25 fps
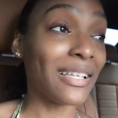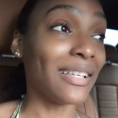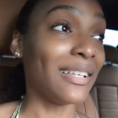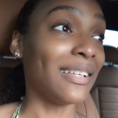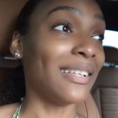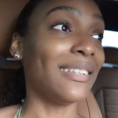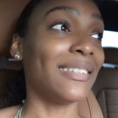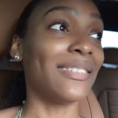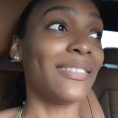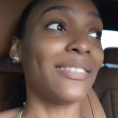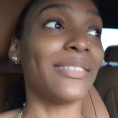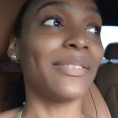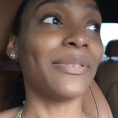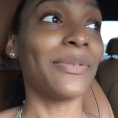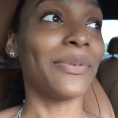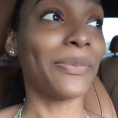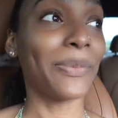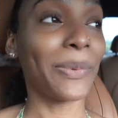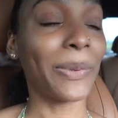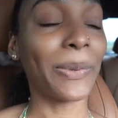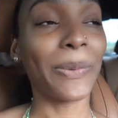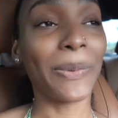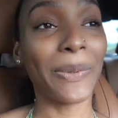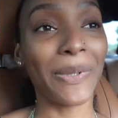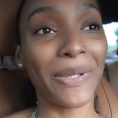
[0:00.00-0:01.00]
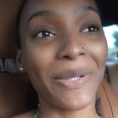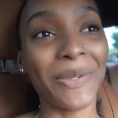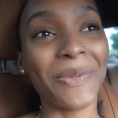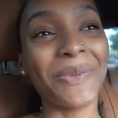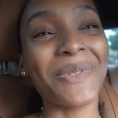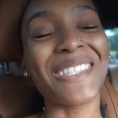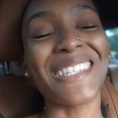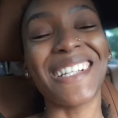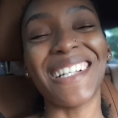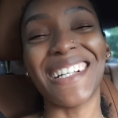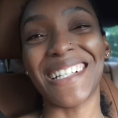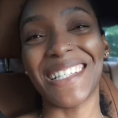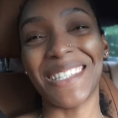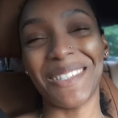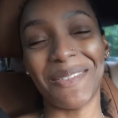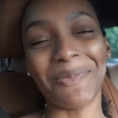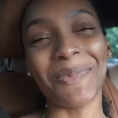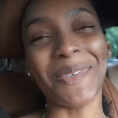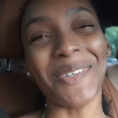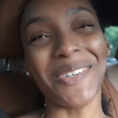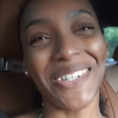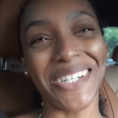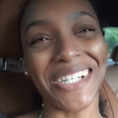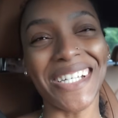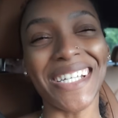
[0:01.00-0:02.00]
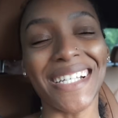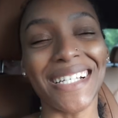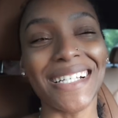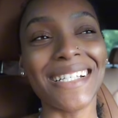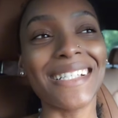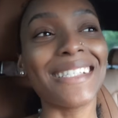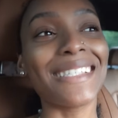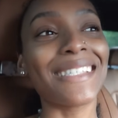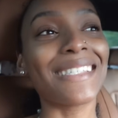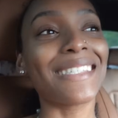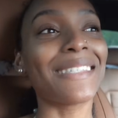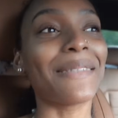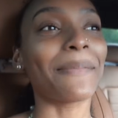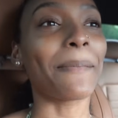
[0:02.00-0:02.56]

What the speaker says: It was an experience.